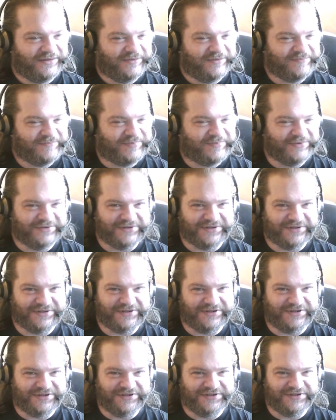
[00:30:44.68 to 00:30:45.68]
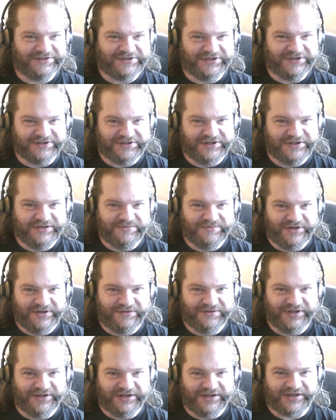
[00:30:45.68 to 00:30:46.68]
But Disney
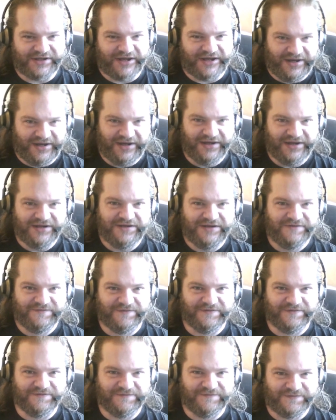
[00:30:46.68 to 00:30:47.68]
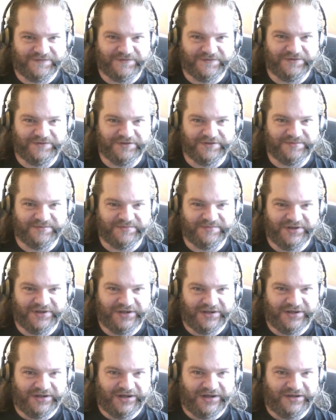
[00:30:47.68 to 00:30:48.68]
World is a haven for them.
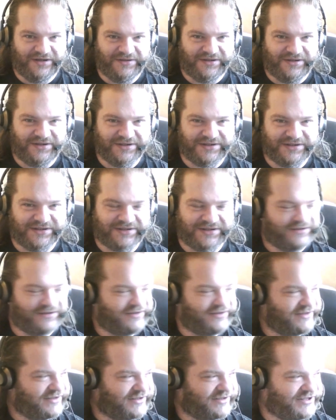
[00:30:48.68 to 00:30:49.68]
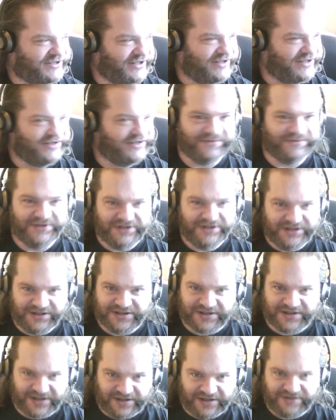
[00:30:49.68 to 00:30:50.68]
I genuinely
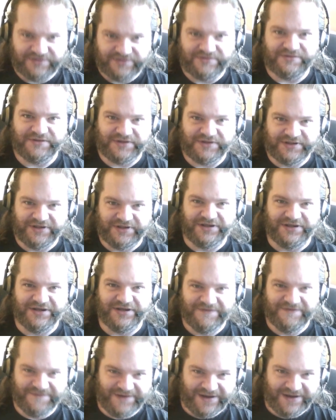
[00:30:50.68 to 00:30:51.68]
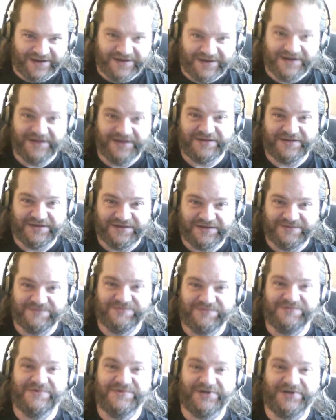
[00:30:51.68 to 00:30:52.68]
cannot think of anything
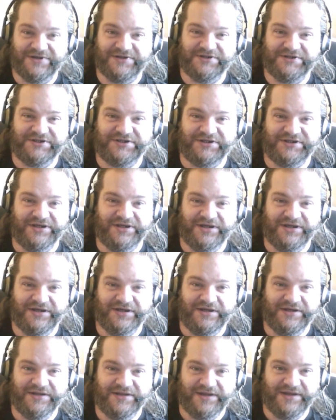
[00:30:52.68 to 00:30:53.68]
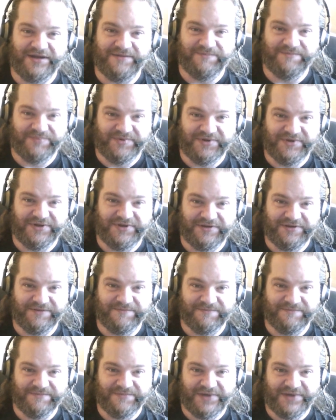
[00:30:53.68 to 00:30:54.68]
worse than
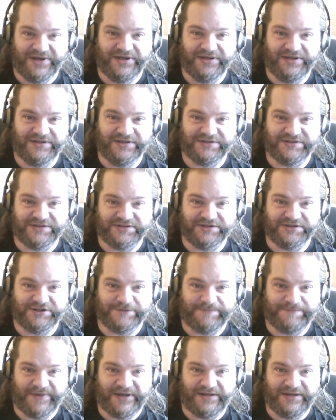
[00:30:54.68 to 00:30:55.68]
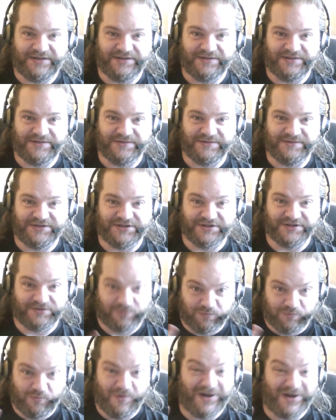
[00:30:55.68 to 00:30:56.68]
being made to spend just
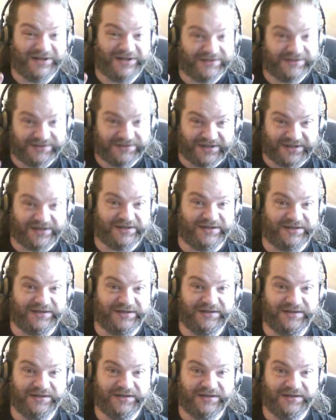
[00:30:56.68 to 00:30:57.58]
one day